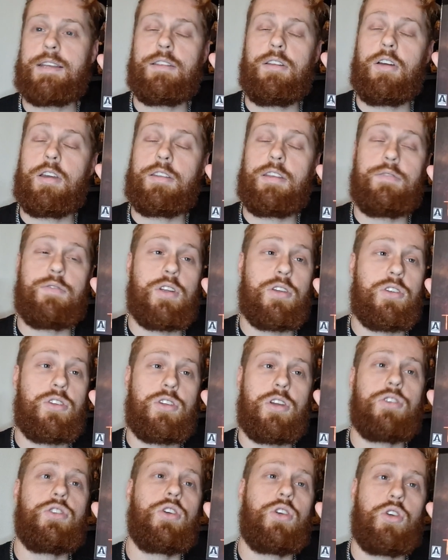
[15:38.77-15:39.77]
Like, they've done
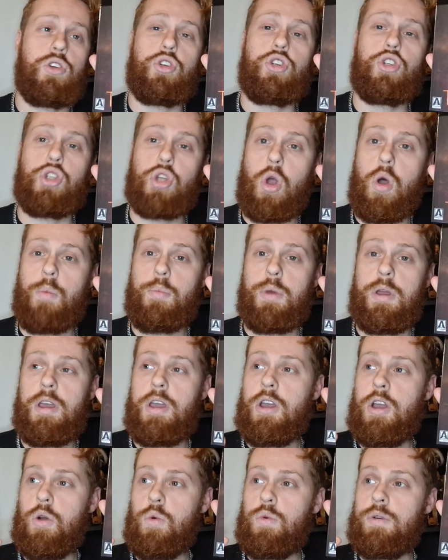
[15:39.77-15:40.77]
such a good job
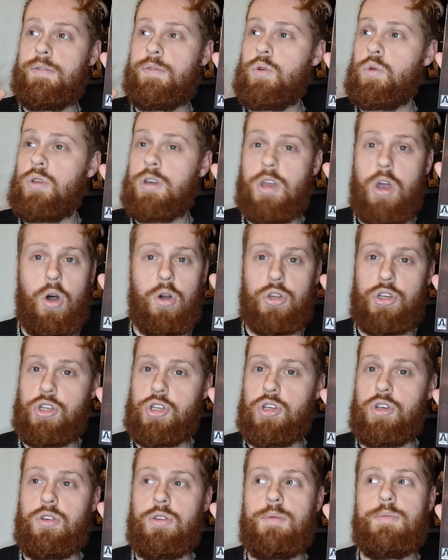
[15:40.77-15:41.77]
with all the
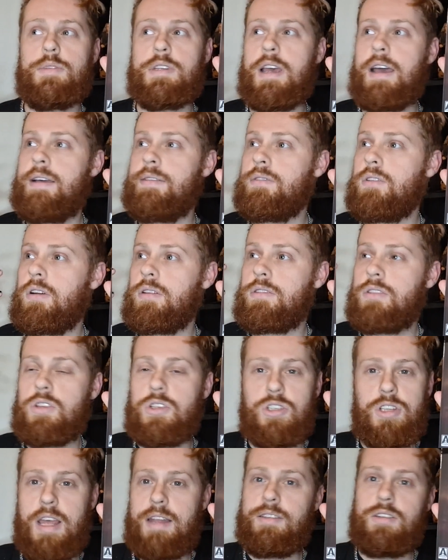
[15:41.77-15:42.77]
costumes and like the
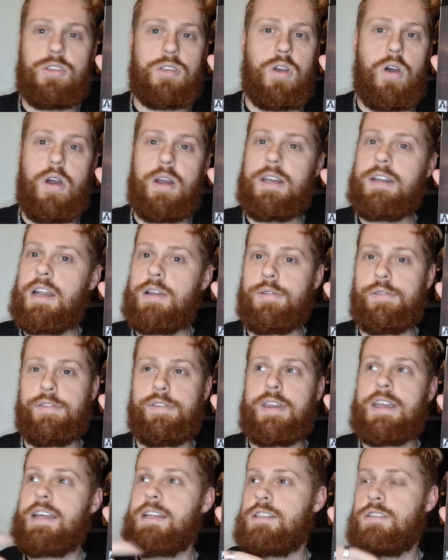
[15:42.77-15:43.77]
set design and
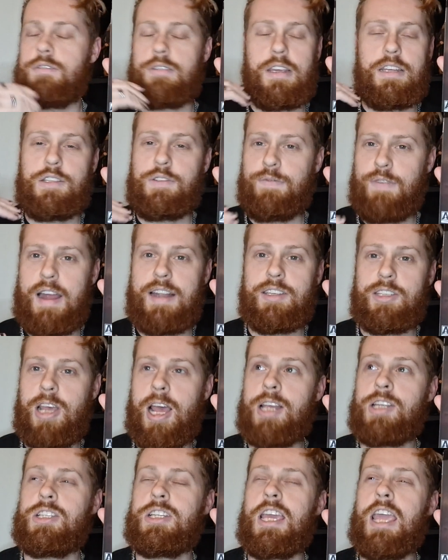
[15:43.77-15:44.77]
everything. It's
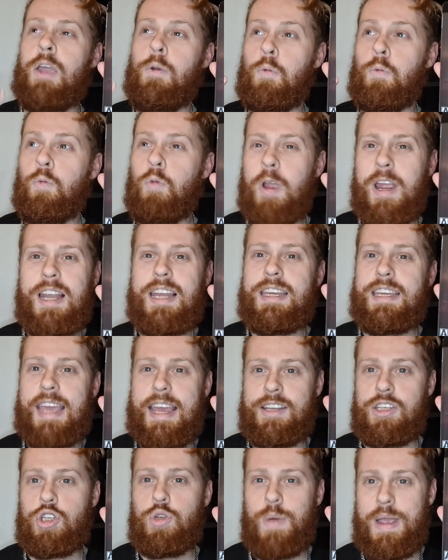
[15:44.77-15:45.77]
fantastic. It really
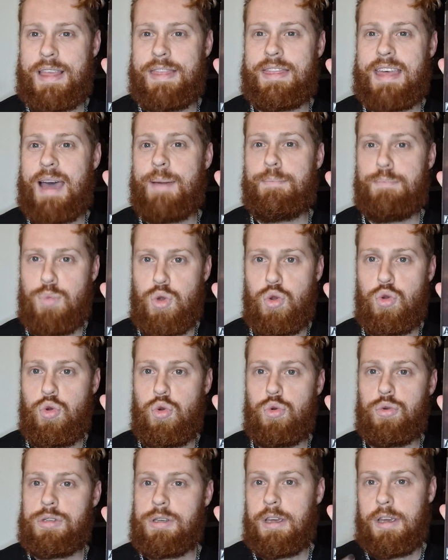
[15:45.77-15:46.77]
gets you in that
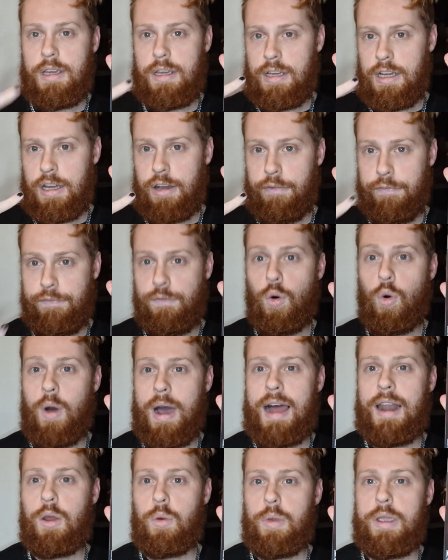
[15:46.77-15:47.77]
mood for
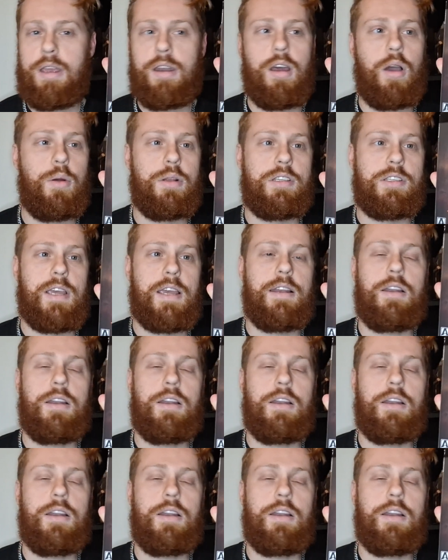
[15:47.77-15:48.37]
Halloween, I would say.